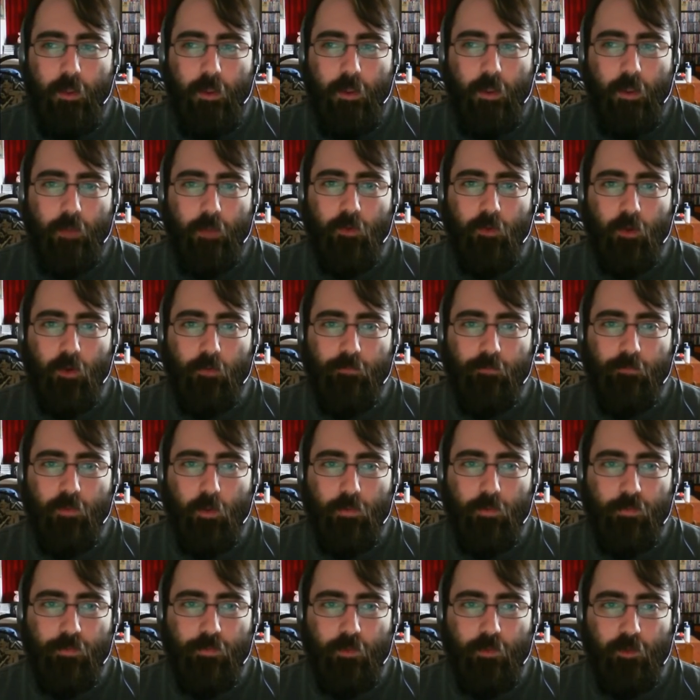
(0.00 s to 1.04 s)
And there are a few
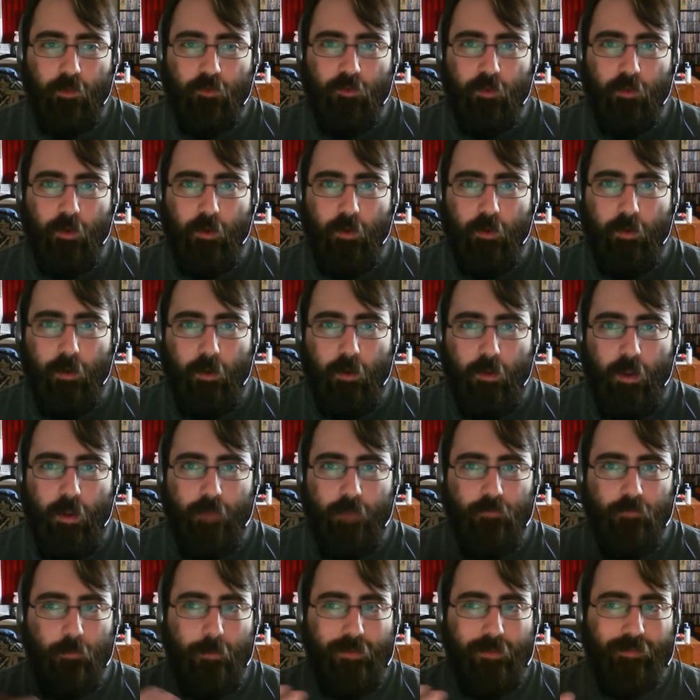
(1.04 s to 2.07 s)
other things that I have
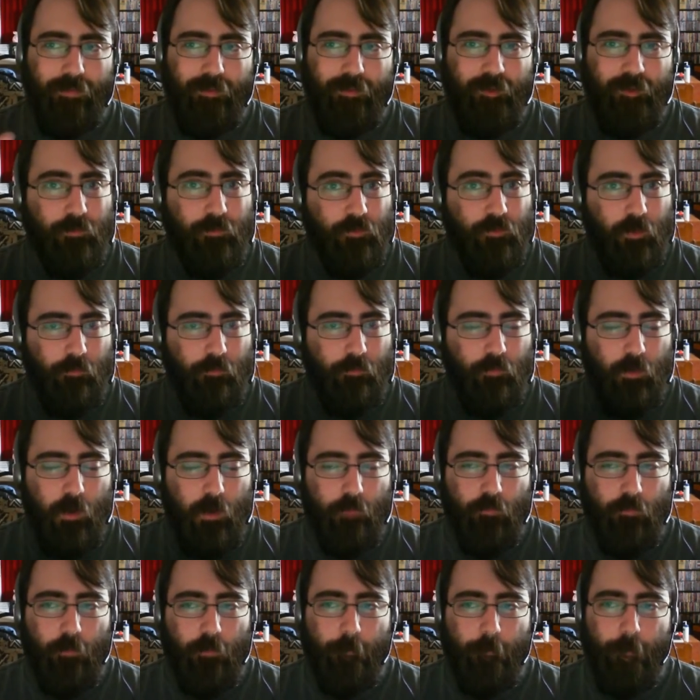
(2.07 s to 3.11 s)
on my list of stuff to
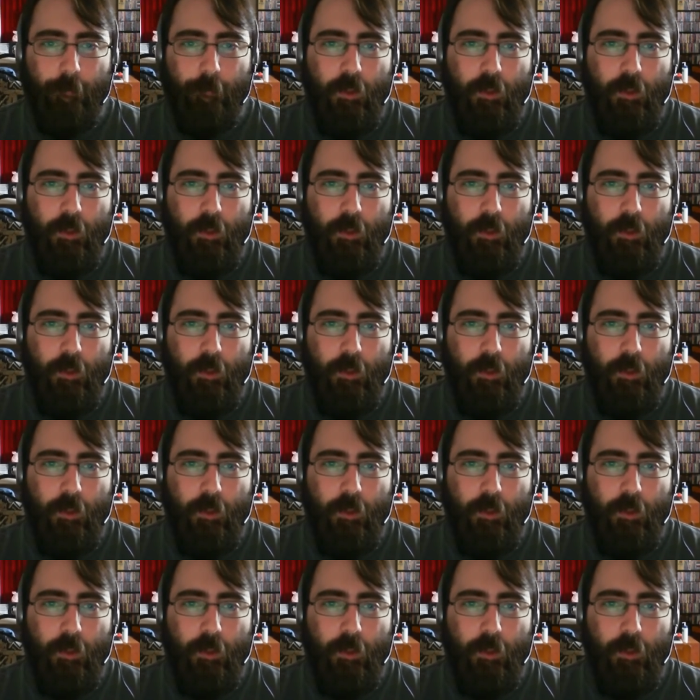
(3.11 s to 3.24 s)
cover.